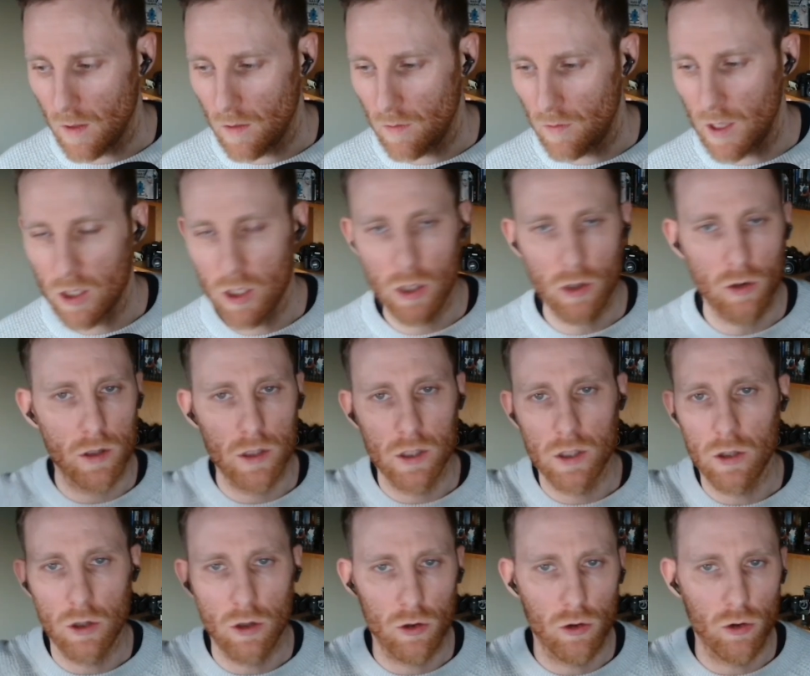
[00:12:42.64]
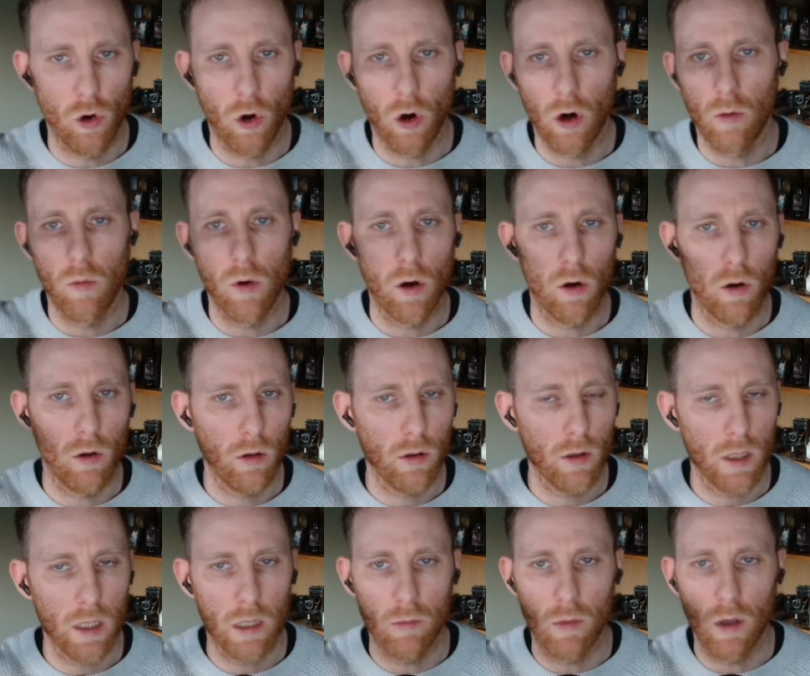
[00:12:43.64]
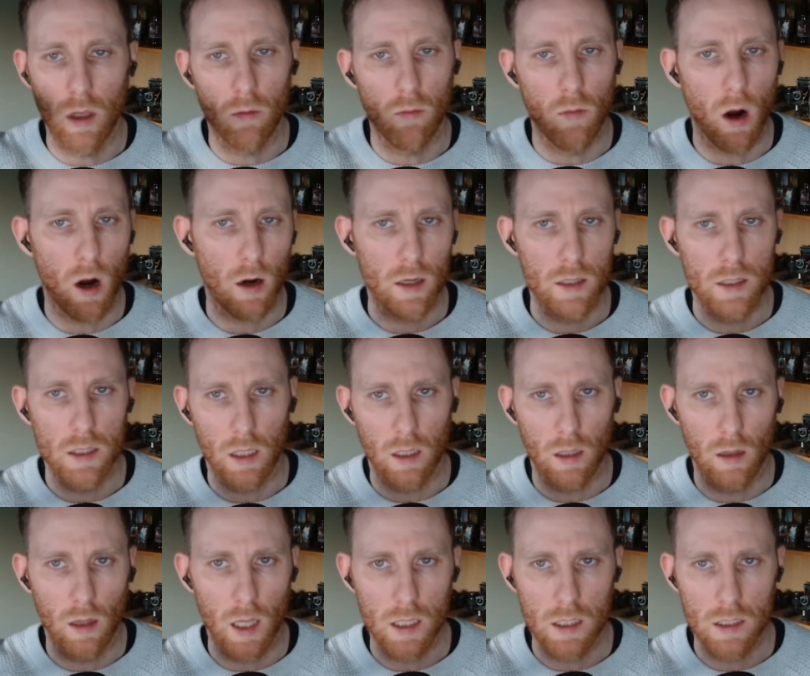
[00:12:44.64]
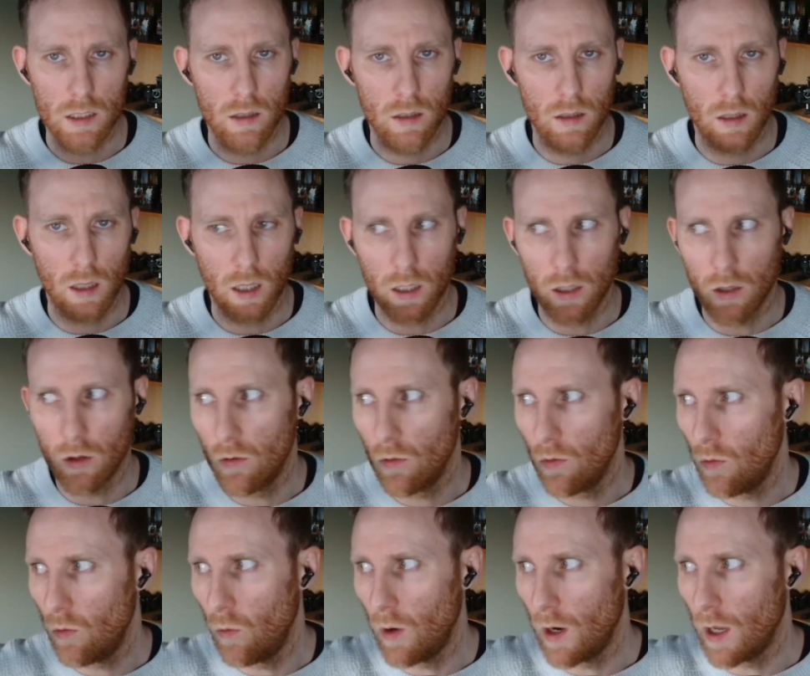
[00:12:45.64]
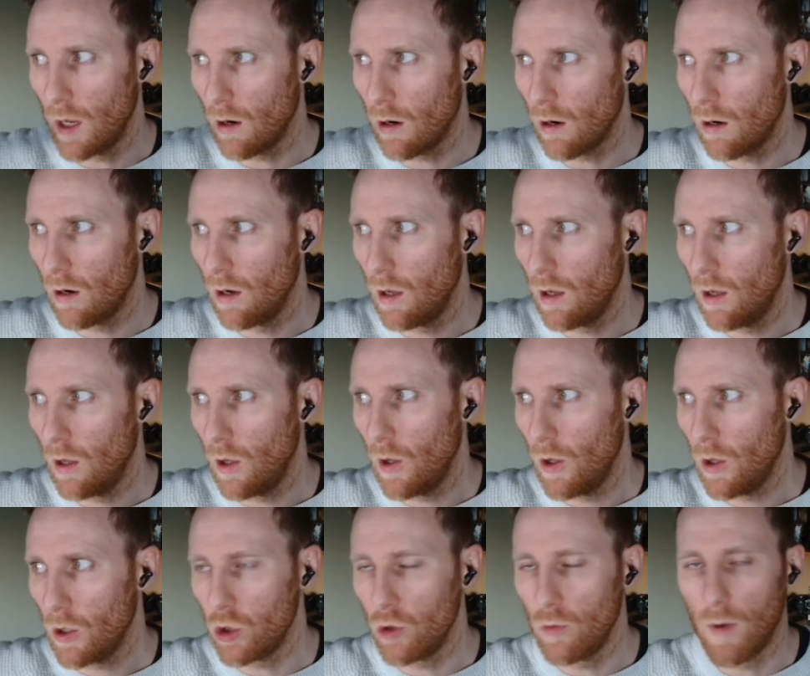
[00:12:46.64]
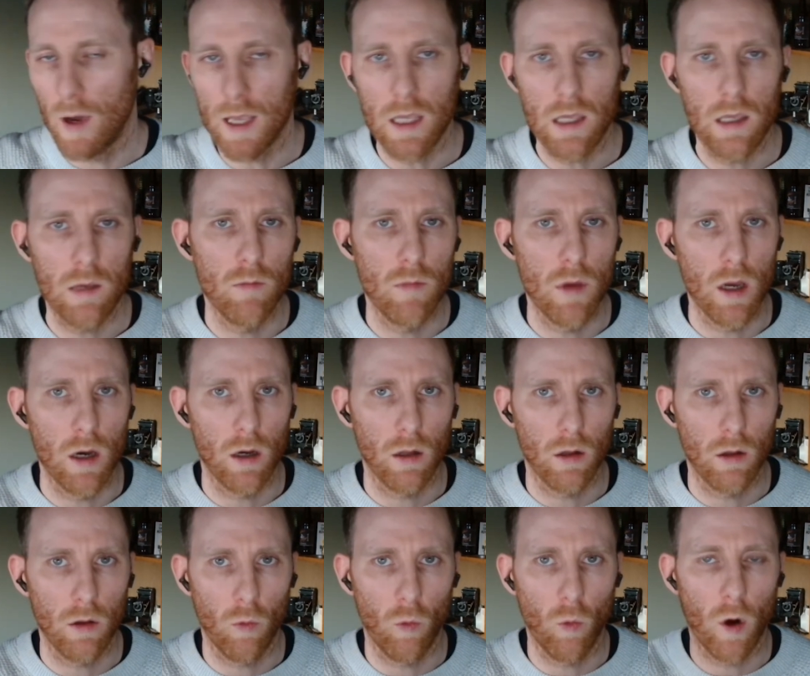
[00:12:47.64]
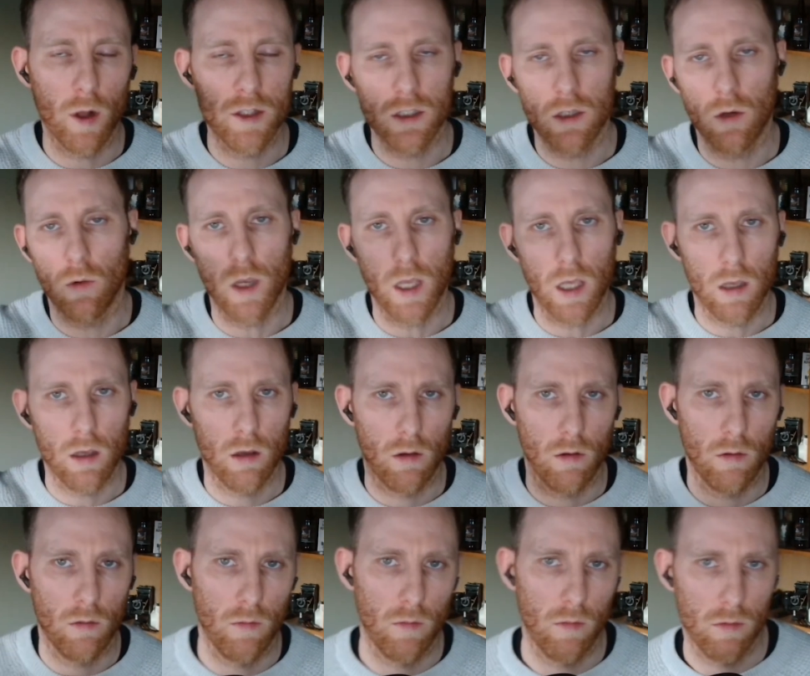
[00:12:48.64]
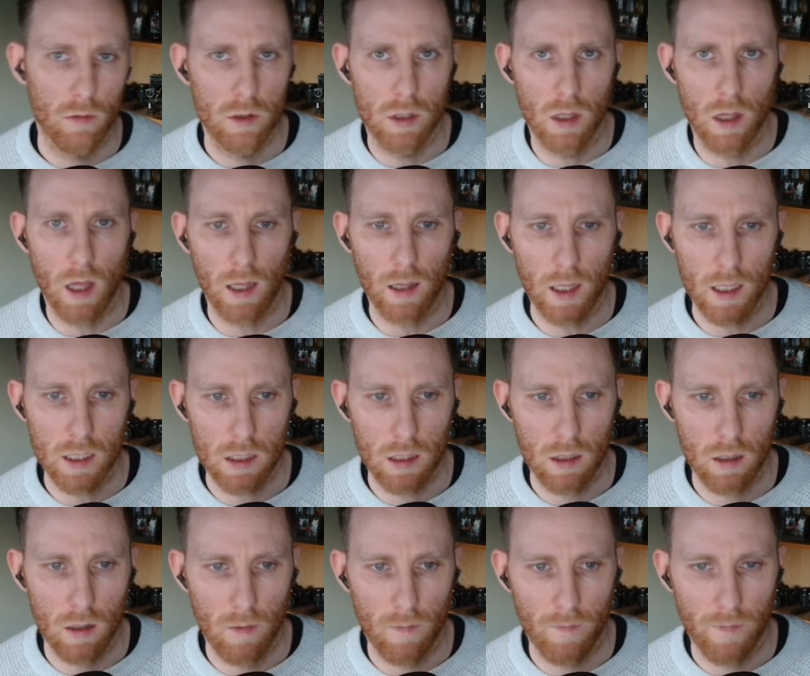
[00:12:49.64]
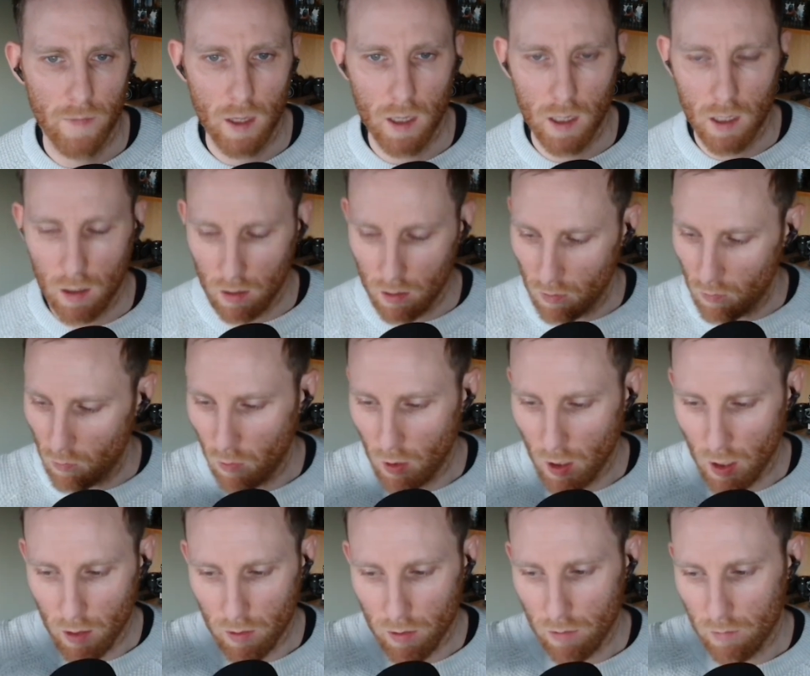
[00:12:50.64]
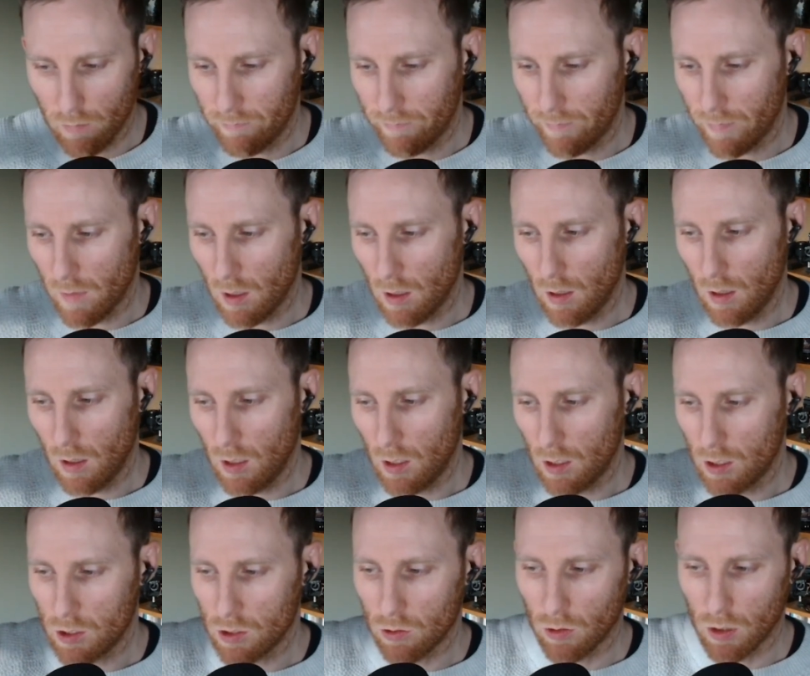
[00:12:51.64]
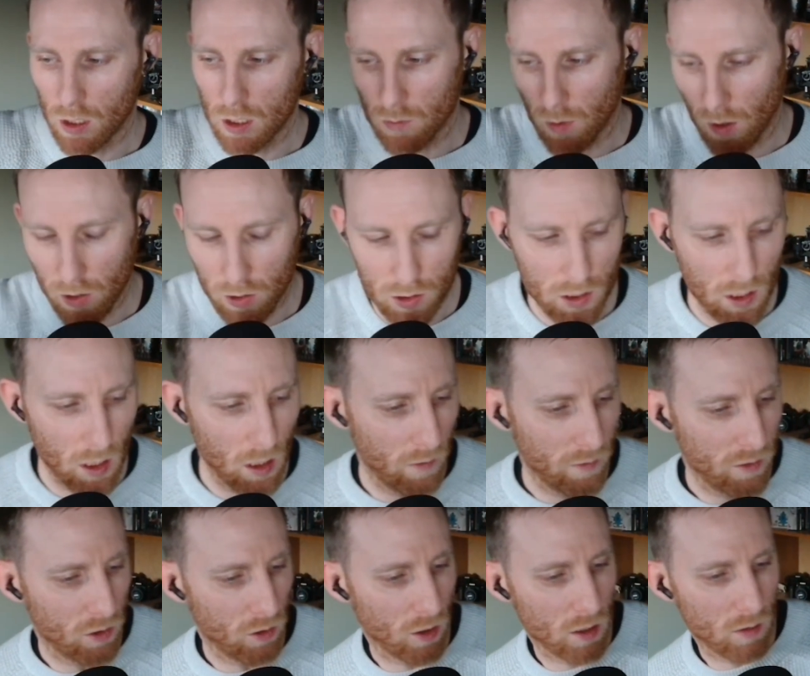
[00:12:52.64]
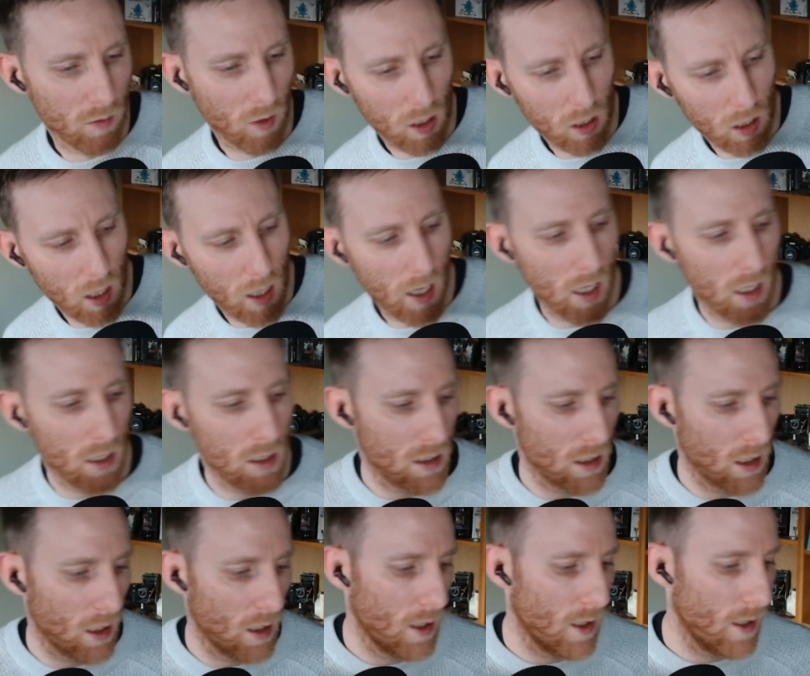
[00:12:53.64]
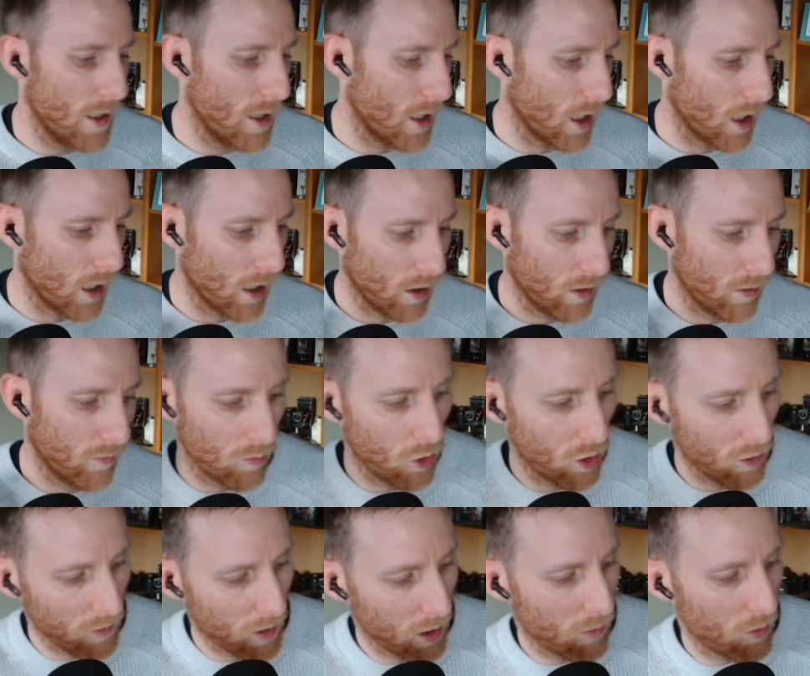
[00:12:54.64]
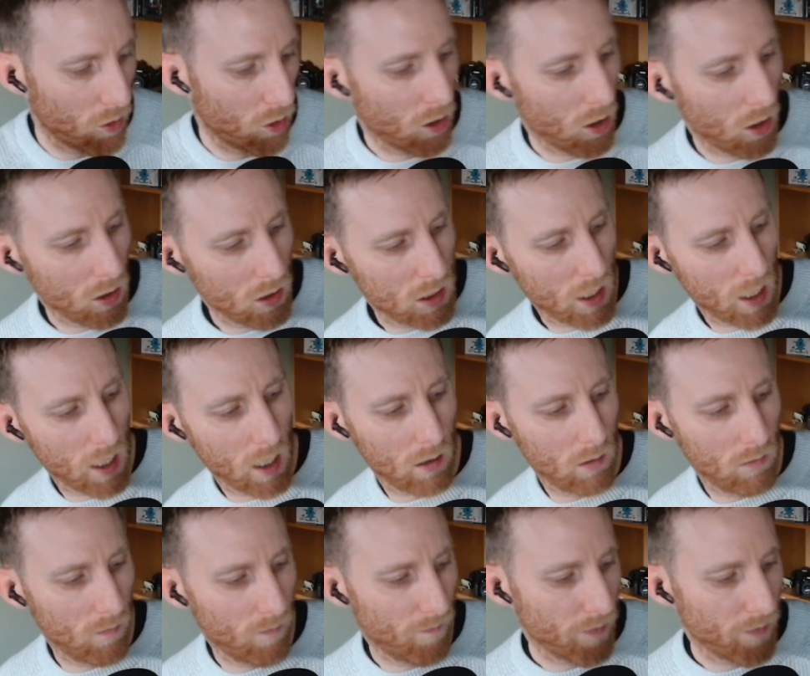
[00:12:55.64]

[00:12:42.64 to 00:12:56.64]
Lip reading: they just go into your normal email marketing list, and where you might email once a week to that list with stories about yourself, stories about clients, more valuable content,